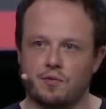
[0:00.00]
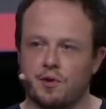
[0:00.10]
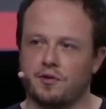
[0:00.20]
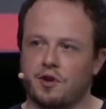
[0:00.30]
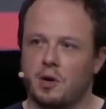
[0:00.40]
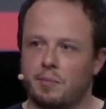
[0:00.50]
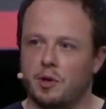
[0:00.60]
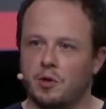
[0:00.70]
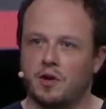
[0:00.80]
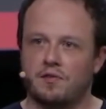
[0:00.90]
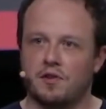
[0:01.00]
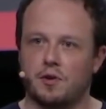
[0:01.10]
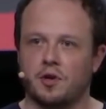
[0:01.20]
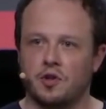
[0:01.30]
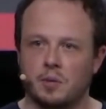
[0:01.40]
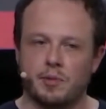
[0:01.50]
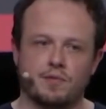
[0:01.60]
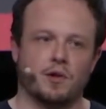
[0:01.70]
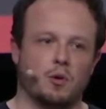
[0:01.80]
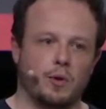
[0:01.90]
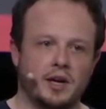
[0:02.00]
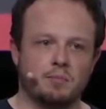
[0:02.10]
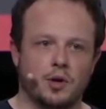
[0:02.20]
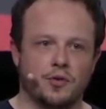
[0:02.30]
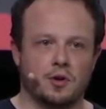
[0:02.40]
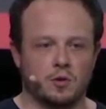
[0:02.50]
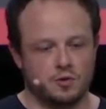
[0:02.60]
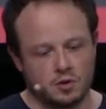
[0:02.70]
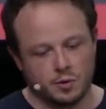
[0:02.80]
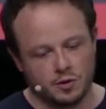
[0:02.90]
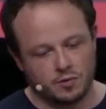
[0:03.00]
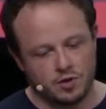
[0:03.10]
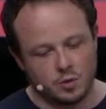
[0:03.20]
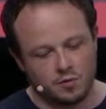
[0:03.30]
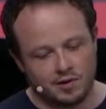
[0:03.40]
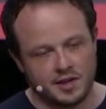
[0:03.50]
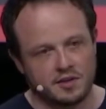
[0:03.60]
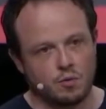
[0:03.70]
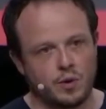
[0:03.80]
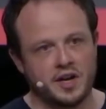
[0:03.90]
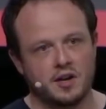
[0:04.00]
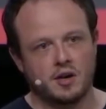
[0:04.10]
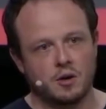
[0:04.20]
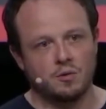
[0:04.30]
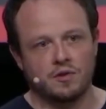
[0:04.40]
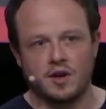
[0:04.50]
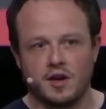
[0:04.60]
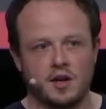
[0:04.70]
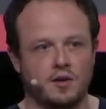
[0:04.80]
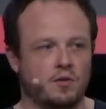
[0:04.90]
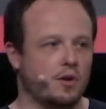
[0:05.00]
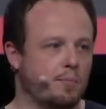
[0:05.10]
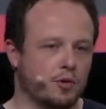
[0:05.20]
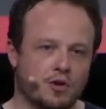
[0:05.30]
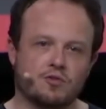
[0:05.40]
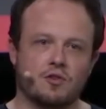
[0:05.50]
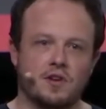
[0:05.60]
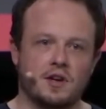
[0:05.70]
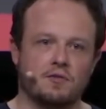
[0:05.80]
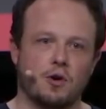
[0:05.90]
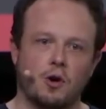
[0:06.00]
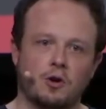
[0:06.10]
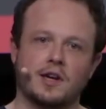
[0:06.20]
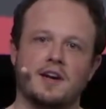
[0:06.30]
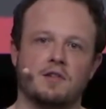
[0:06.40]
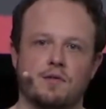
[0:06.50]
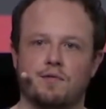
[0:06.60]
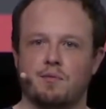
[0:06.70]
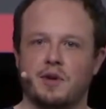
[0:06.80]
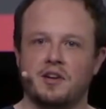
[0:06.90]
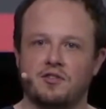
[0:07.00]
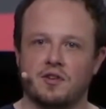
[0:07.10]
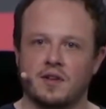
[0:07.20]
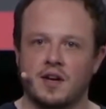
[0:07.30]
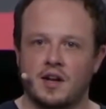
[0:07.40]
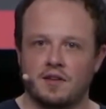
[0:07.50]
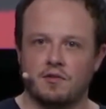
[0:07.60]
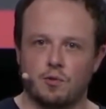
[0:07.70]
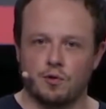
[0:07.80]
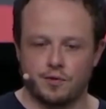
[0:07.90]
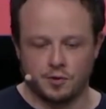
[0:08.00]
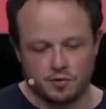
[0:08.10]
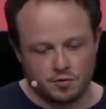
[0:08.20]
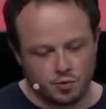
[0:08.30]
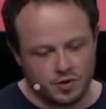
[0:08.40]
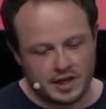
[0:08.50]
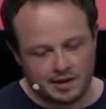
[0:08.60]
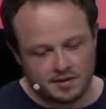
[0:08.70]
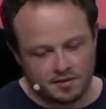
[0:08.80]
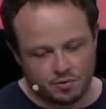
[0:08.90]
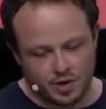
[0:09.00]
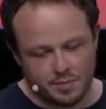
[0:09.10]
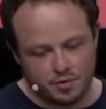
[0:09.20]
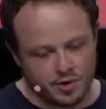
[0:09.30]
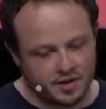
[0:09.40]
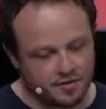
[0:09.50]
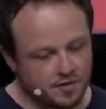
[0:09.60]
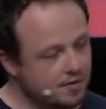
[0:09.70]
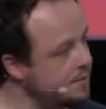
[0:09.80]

for example, a serial number for a wine bottle, you will note like the wine house and the production year, so all kinds of information that's useful to uniquely describe your asset.